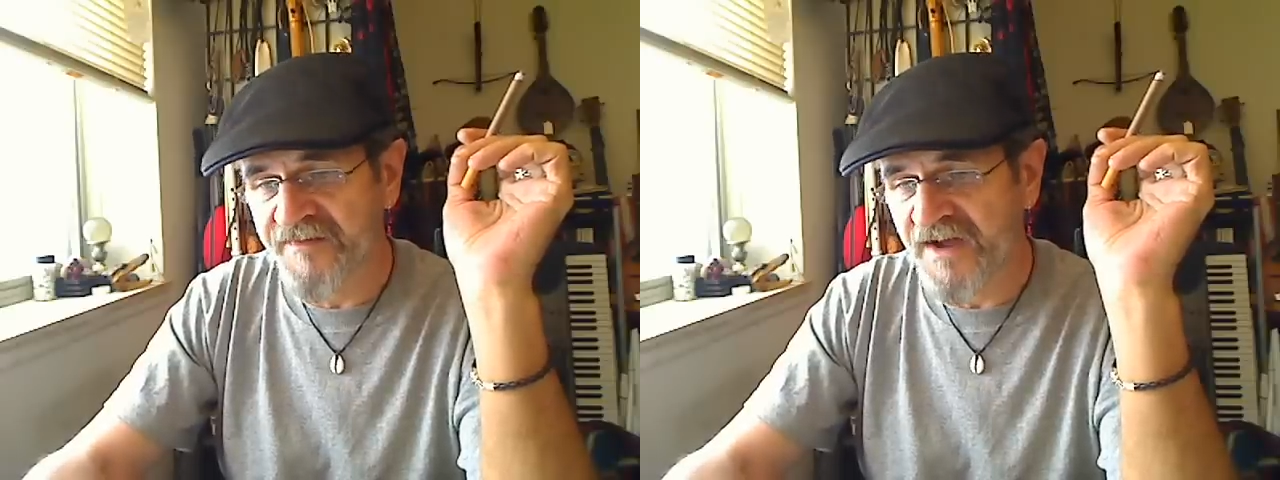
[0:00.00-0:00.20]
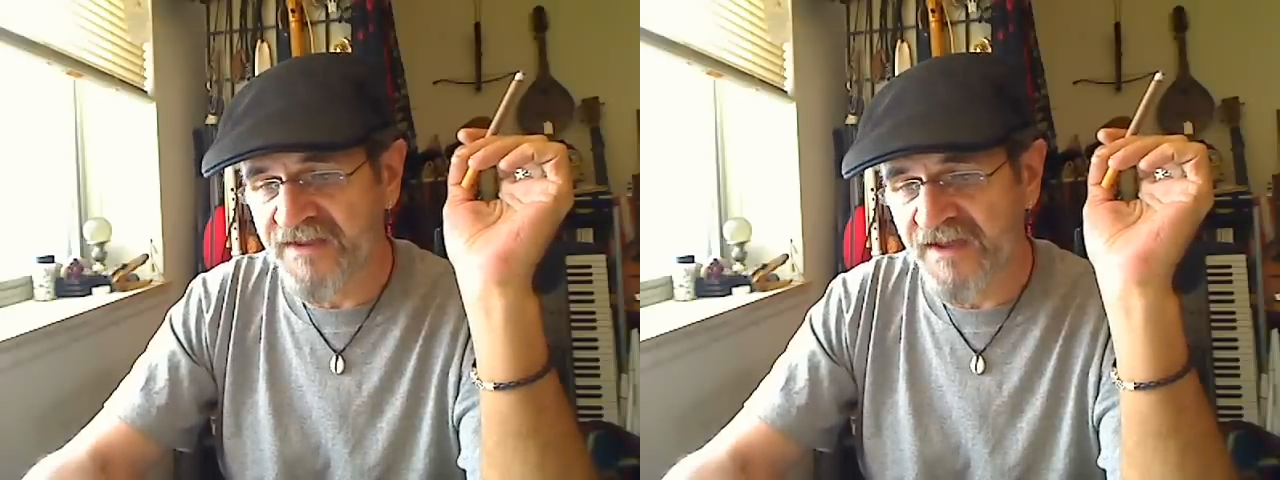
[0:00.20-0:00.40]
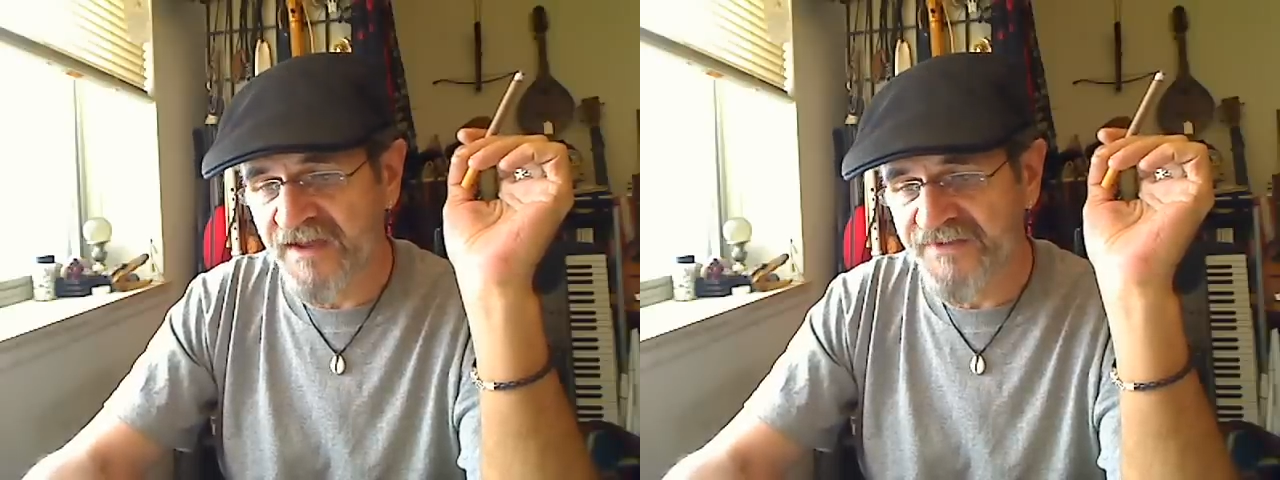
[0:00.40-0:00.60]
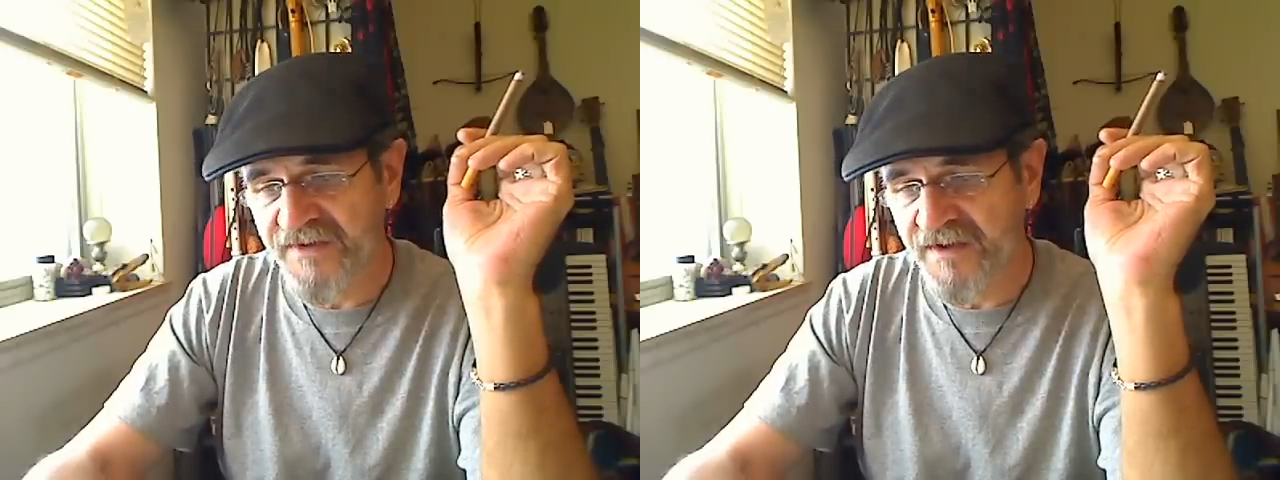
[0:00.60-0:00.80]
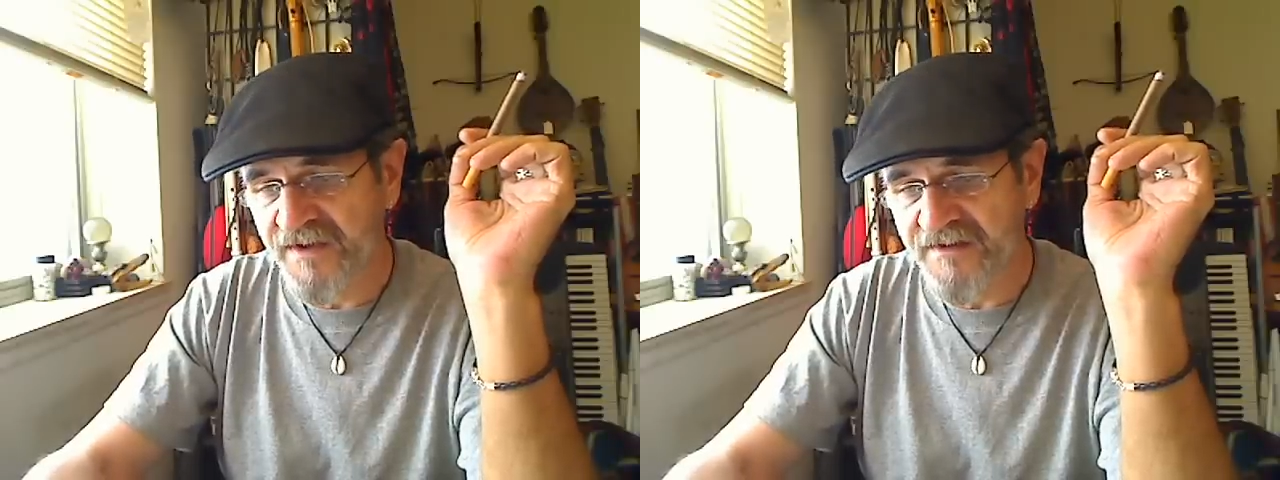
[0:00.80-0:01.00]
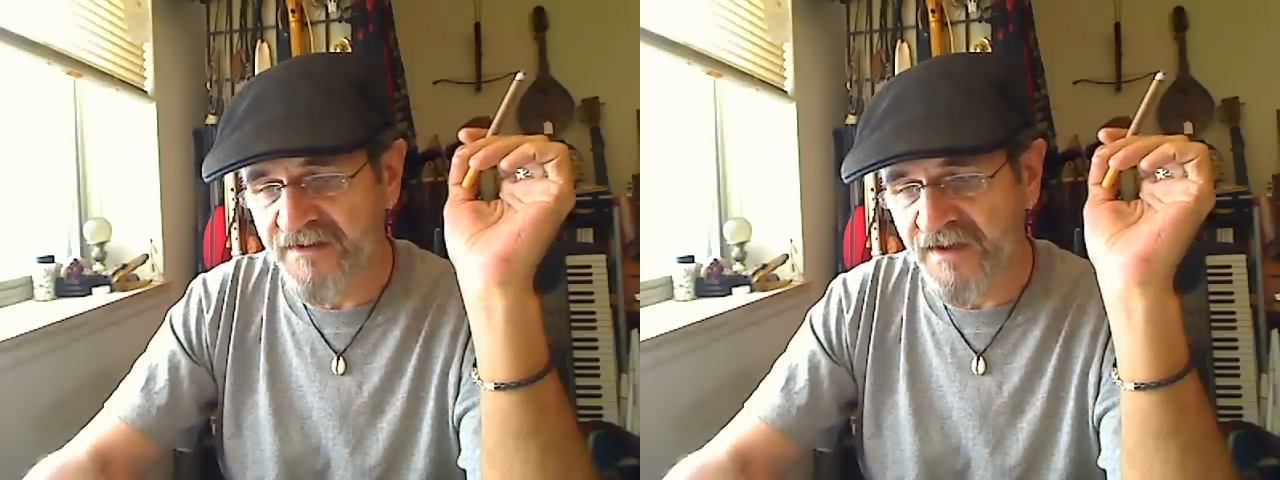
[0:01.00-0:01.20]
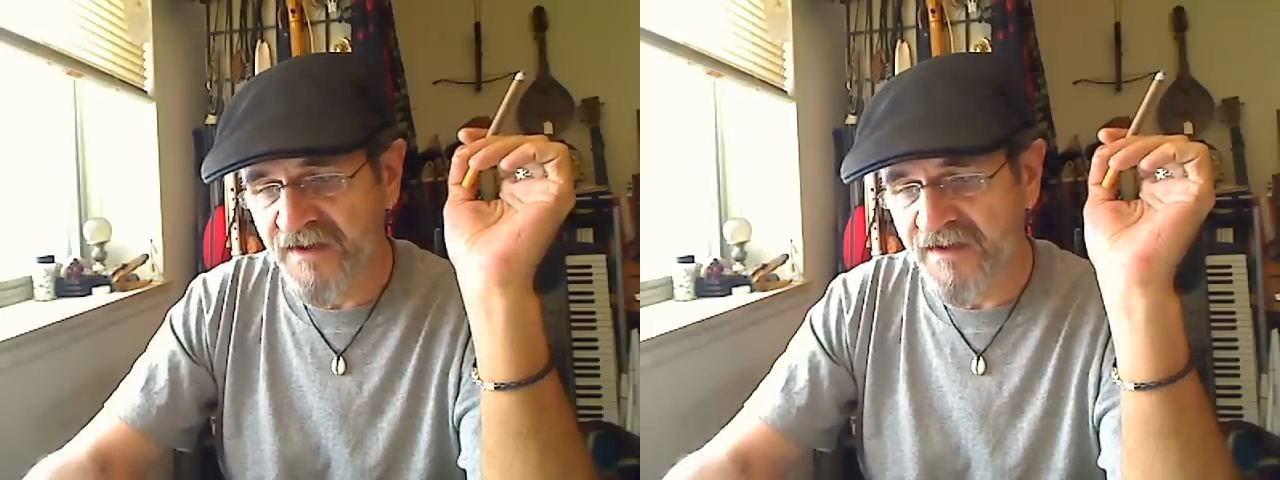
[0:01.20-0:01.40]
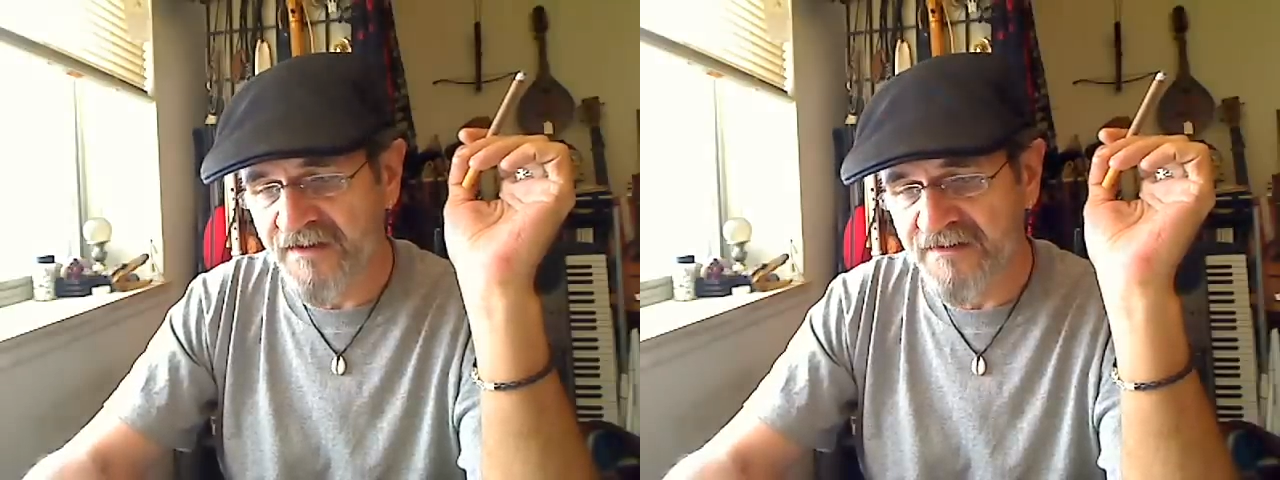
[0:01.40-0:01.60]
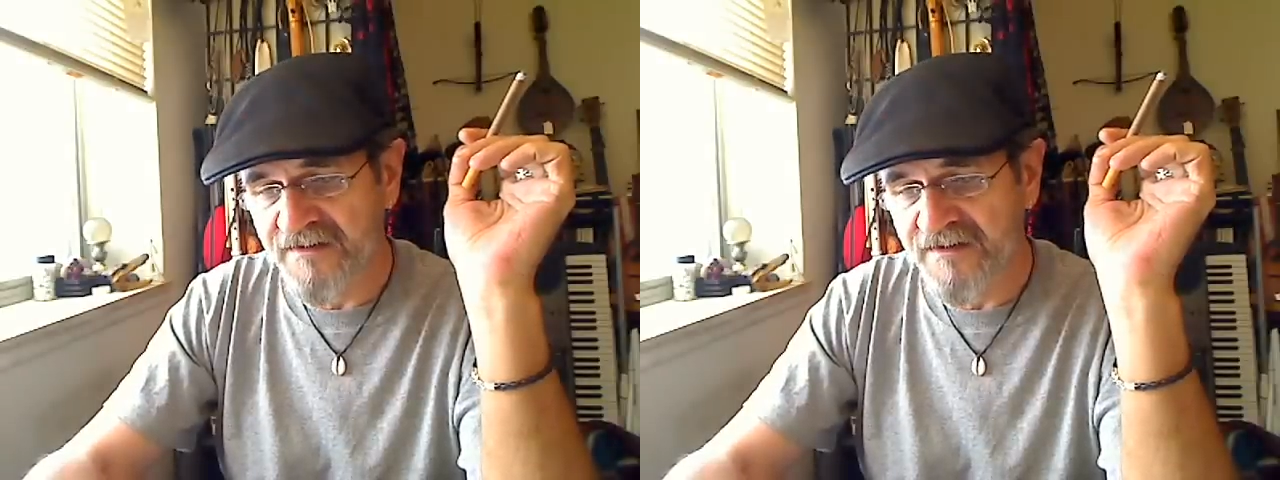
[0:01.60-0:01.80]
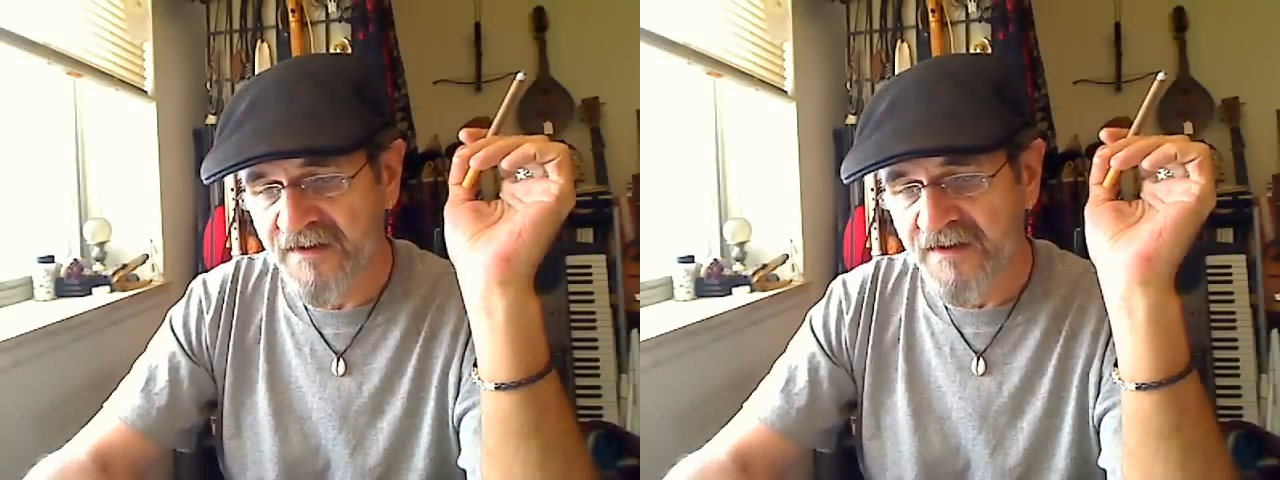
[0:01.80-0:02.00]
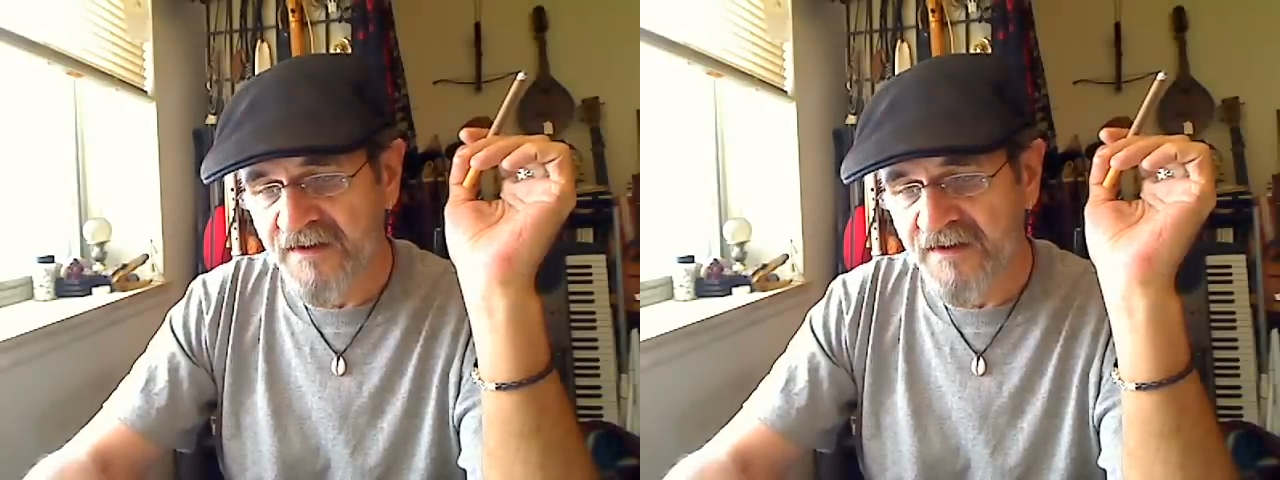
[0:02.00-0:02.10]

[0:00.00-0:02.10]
podcasts, and